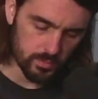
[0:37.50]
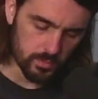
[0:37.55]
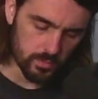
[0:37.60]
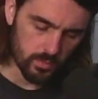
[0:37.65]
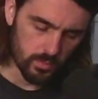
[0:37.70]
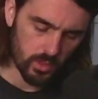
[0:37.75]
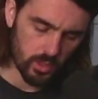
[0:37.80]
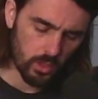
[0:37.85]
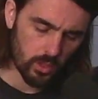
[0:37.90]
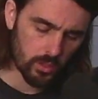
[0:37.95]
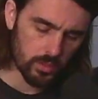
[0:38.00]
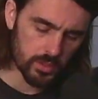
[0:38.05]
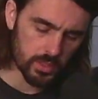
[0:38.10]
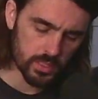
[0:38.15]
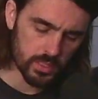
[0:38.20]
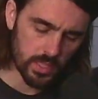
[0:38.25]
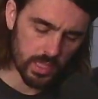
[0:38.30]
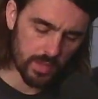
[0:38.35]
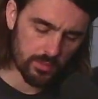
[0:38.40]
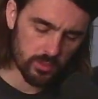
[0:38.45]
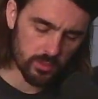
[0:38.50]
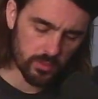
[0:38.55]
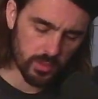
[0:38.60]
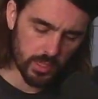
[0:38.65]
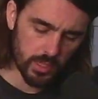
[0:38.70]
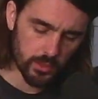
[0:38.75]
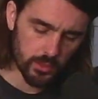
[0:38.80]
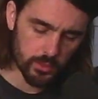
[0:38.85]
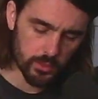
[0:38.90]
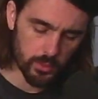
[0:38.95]
called the
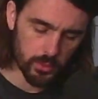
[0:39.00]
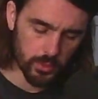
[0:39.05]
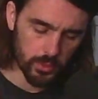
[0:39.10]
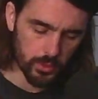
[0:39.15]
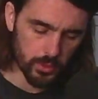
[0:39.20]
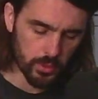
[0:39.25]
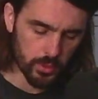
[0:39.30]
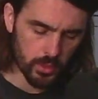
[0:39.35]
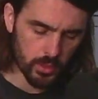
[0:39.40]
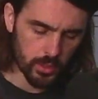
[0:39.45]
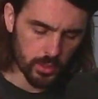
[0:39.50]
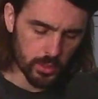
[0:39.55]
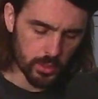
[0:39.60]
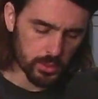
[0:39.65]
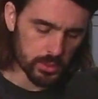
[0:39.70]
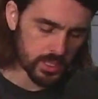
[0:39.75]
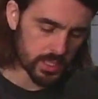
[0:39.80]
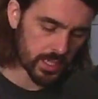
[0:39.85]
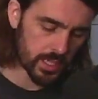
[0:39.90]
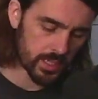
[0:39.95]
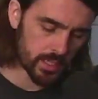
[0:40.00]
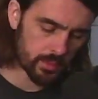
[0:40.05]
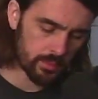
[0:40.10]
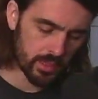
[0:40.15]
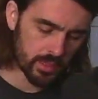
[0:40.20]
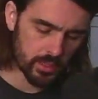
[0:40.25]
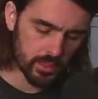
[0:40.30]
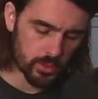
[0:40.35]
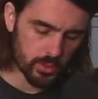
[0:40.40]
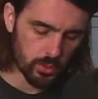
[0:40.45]
Slavophile tutor, who was standing by
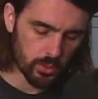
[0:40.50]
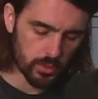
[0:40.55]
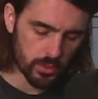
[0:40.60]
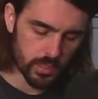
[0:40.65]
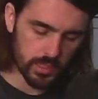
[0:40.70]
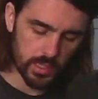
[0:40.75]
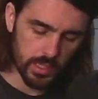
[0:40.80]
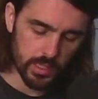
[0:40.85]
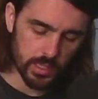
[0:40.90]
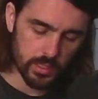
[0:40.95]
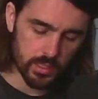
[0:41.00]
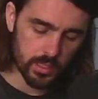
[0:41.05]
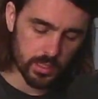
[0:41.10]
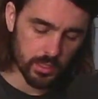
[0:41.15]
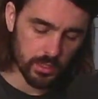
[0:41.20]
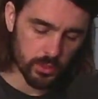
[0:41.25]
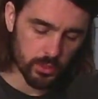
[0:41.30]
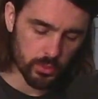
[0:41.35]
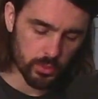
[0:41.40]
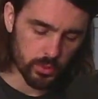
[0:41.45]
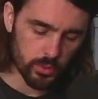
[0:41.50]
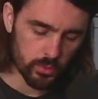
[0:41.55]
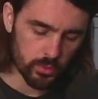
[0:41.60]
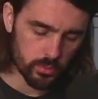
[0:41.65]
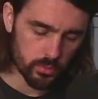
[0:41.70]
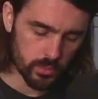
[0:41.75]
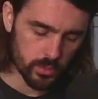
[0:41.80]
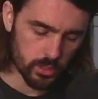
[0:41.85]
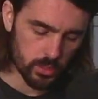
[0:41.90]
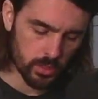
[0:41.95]
the door that led to the inner
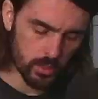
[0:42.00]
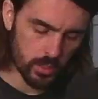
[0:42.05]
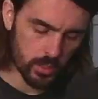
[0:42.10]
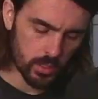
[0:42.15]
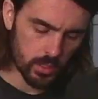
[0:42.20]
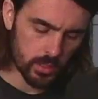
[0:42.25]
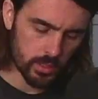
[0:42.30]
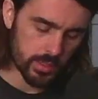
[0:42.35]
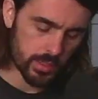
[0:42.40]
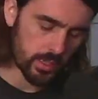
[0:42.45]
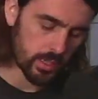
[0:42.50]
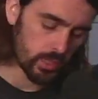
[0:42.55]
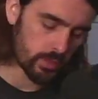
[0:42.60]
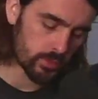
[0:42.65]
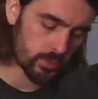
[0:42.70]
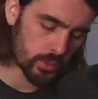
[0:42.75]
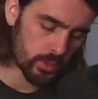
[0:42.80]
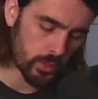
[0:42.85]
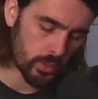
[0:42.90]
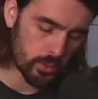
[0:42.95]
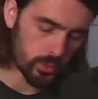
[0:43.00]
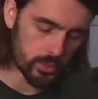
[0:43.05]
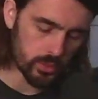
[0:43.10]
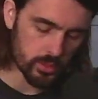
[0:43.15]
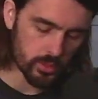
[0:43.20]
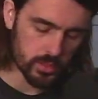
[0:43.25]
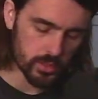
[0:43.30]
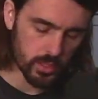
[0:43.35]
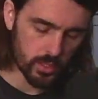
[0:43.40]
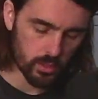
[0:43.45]
rooms. Take off your coat
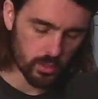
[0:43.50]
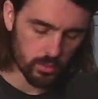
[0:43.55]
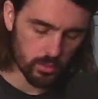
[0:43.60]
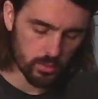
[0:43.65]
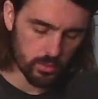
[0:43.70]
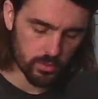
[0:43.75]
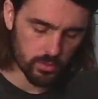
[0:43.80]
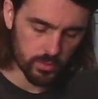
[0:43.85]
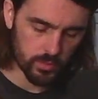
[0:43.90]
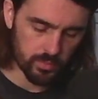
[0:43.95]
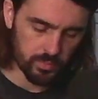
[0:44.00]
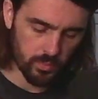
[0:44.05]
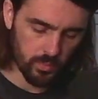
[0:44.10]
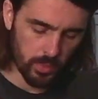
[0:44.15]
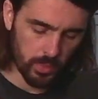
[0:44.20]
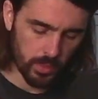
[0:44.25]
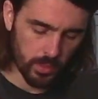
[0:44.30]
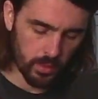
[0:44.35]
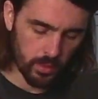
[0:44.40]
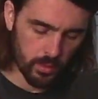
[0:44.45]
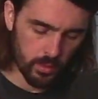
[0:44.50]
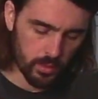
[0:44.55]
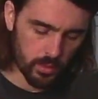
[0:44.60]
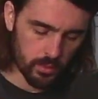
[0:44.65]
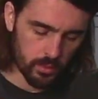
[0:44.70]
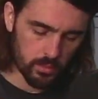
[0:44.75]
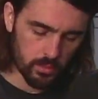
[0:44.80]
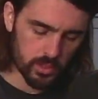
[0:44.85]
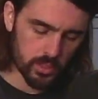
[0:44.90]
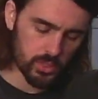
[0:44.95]
yourself.
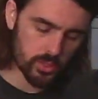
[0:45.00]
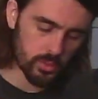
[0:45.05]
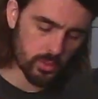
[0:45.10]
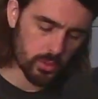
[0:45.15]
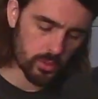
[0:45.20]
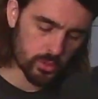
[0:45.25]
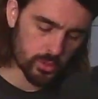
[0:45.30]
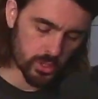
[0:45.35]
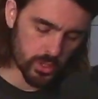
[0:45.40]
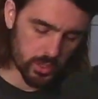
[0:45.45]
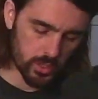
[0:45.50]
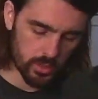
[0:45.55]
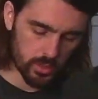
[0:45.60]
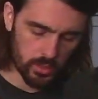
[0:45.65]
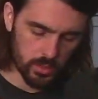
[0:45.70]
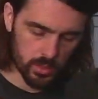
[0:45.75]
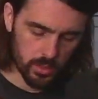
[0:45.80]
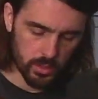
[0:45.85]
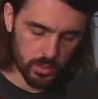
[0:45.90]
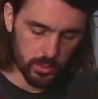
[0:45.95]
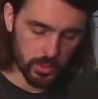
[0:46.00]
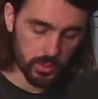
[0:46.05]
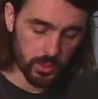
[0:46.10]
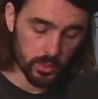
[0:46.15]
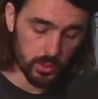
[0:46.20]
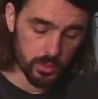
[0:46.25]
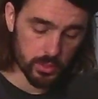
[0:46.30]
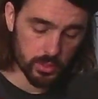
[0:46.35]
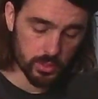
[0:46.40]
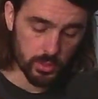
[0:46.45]
But Seroja, though he
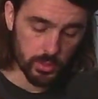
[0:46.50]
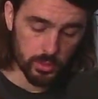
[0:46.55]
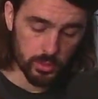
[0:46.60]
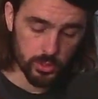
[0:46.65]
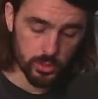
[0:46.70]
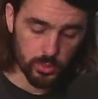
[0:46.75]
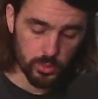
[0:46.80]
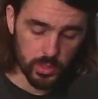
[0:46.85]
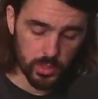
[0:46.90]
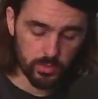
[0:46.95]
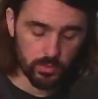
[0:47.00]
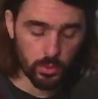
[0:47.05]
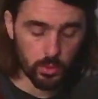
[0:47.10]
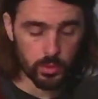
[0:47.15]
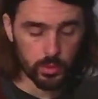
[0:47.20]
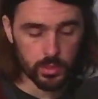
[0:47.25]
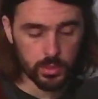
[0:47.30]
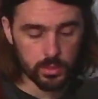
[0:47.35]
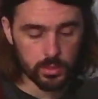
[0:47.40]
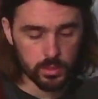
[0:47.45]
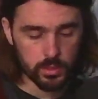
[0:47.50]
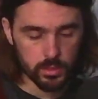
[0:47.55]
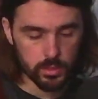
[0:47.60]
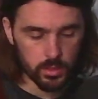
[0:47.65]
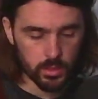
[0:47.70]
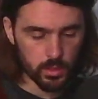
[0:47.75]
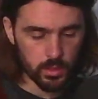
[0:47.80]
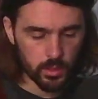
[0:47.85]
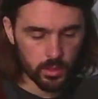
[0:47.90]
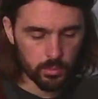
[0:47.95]
heard his tutor's weak voice,
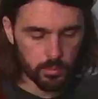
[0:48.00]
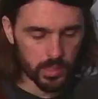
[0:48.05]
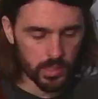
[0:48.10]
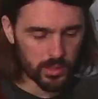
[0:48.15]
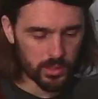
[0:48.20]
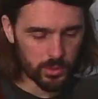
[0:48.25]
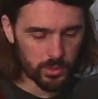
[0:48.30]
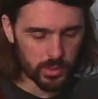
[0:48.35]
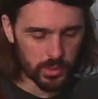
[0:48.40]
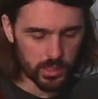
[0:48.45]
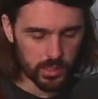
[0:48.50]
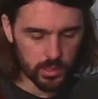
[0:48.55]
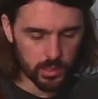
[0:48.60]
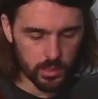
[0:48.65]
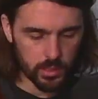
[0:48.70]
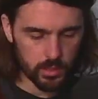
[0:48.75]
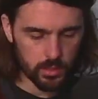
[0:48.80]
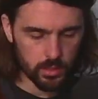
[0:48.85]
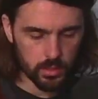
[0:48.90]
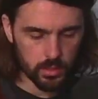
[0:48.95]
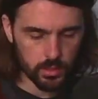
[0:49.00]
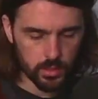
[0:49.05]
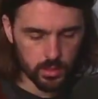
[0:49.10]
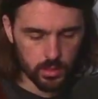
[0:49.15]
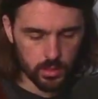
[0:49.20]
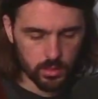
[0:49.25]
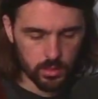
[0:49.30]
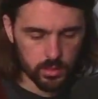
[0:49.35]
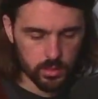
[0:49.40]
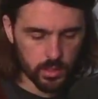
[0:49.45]
paid no heed.
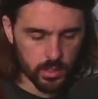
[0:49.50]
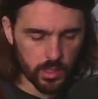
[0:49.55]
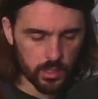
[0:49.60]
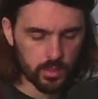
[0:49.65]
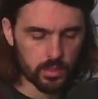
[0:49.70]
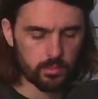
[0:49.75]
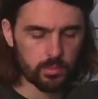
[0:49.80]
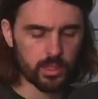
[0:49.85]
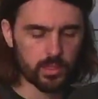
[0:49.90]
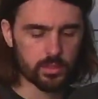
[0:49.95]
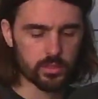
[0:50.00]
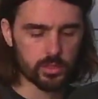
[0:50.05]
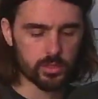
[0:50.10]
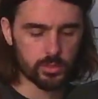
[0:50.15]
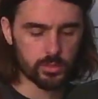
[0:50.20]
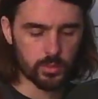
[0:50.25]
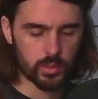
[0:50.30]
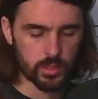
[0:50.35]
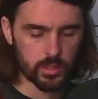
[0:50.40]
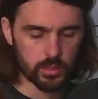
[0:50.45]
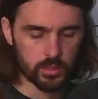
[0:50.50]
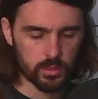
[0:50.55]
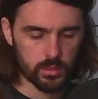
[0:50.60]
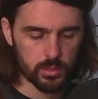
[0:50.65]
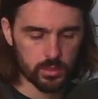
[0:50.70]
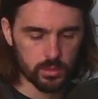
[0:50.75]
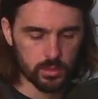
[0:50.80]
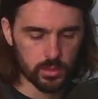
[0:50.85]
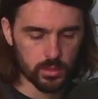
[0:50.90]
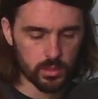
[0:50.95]
Standing by the
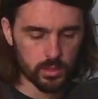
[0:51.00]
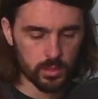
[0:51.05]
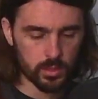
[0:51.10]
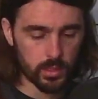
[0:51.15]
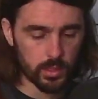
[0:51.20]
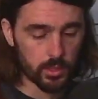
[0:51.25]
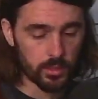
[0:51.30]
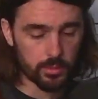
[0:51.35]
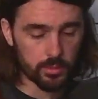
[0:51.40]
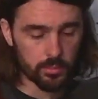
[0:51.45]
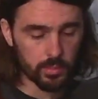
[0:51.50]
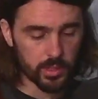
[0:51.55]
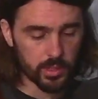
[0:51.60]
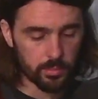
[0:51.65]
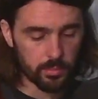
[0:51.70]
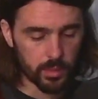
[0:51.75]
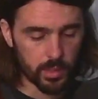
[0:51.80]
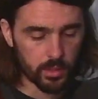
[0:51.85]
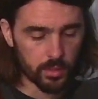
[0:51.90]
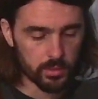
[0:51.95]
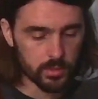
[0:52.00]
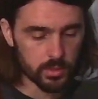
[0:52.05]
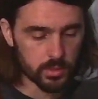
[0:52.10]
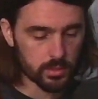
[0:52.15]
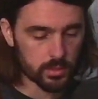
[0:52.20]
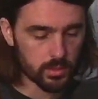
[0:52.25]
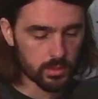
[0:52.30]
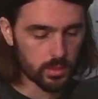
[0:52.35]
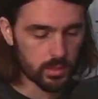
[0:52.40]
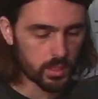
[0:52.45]
Swiss, he held him by the belt and
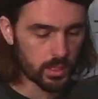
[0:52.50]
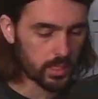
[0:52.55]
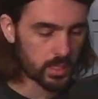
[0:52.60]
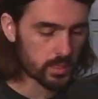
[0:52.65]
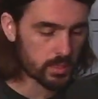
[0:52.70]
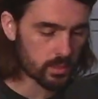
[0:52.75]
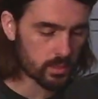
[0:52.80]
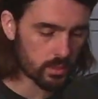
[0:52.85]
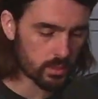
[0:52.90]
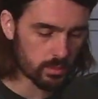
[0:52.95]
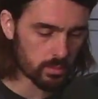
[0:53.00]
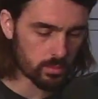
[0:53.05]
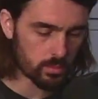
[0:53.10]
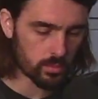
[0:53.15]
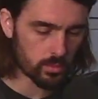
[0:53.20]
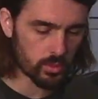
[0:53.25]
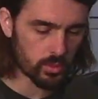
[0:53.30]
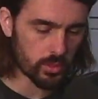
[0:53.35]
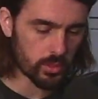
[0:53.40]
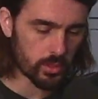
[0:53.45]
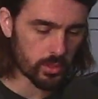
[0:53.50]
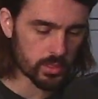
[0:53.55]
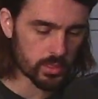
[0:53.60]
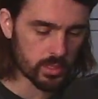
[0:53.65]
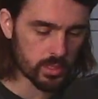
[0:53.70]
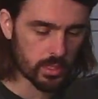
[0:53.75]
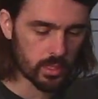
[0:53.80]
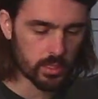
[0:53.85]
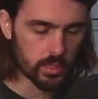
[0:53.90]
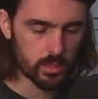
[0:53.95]
gazed at him with all his
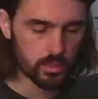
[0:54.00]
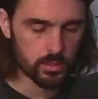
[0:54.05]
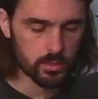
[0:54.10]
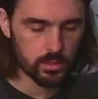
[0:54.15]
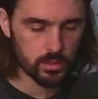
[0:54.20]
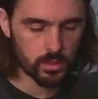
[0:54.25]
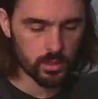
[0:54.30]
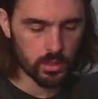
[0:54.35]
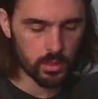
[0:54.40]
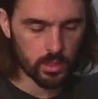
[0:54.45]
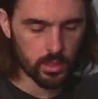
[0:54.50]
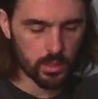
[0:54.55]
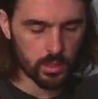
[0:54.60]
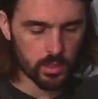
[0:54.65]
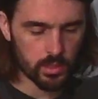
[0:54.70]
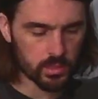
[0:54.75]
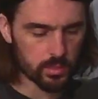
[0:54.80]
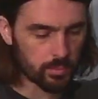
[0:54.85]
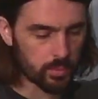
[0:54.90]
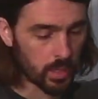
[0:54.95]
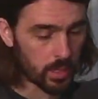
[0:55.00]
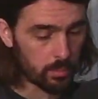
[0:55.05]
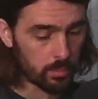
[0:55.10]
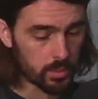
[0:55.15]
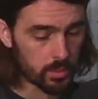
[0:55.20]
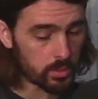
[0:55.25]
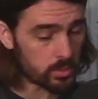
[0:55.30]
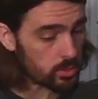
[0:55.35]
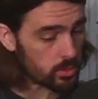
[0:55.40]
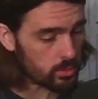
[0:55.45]
eyes. And did Papa
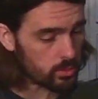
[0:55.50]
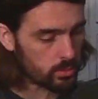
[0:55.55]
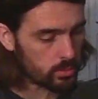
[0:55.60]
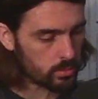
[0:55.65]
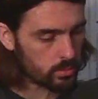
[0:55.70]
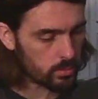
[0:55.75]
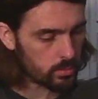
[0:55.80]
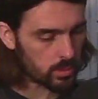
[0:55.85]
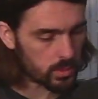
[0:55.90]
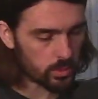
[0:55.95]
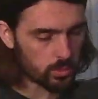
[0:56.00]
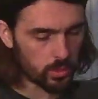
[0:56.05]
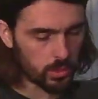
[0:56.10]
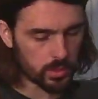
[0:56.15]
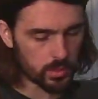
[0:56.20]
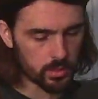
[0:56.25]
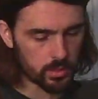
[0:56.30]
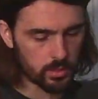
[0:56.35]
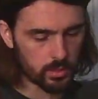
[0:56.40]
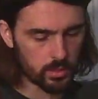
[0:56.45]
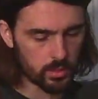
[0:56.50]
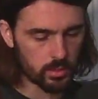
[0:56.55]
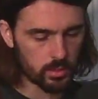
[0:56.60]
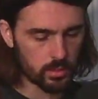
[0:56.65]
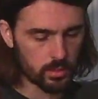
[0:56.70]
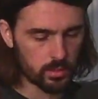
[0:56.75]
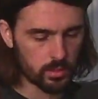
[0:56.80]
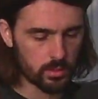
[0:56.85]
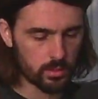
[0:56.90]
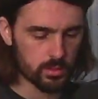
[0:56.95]
do what he wanted?
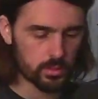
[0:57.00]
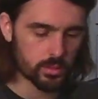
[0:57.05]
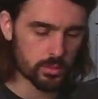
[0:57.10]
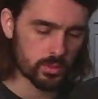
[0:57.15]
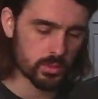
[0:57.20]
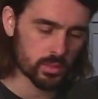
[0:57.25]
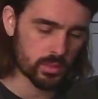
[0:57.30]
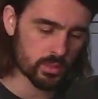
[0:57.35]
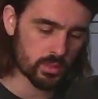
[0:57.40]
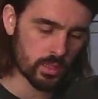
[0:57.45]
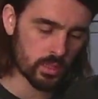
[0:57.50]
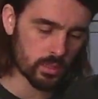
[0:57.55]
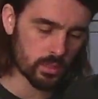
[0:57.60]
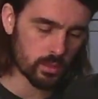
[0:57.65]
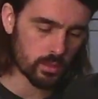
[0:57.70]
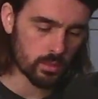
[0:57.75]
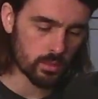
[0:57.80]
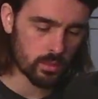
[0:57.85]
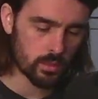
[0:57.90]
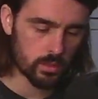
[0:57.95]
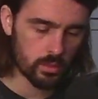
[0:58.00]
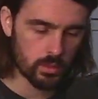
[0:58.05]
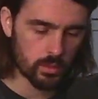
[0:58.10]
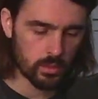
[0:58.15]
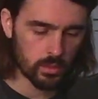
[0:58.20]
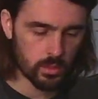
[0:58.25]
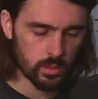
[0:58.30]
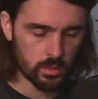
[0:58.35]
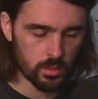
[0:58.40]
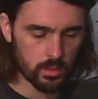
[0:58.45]
The Swiss nodded.
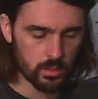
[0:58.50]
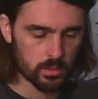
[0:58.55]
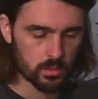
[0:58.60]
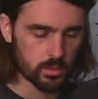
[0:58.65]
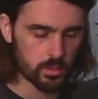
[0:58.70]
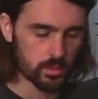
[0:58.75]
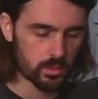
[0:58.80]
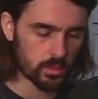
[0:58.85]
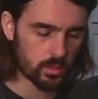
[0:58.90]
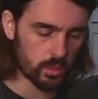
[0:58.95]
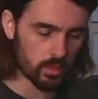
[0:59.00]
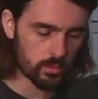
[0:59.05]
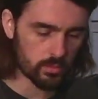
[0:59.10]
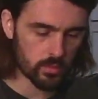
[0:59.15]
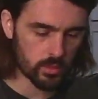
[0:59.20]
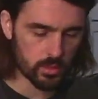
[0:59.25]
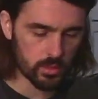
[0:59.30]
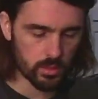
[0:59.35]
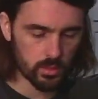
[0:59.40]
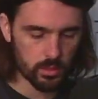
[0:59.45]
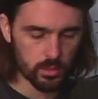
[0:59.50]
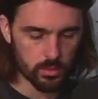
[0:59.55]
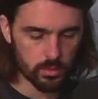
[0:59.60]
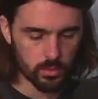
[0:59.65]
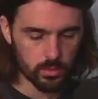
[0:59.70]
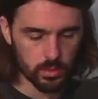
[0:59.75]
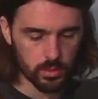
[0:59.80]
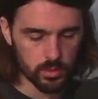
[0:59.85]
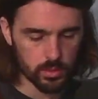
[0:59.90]
This chinovnik, with his